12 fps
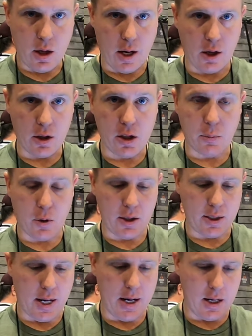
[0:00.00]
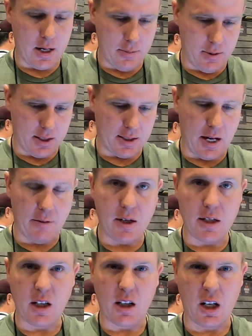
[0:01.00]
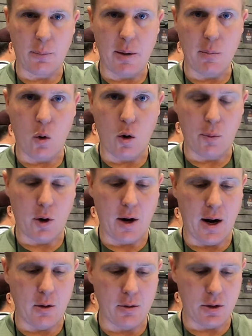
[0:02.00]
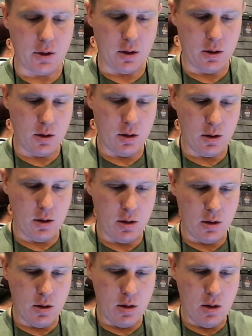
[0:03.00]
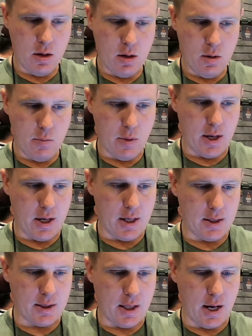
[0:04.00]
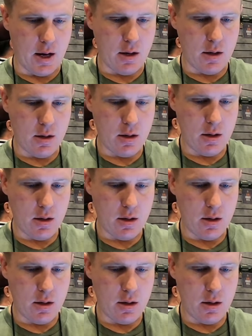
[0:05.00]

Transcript: got good spring take up. The safety's a little bit more pronounced, but it is there.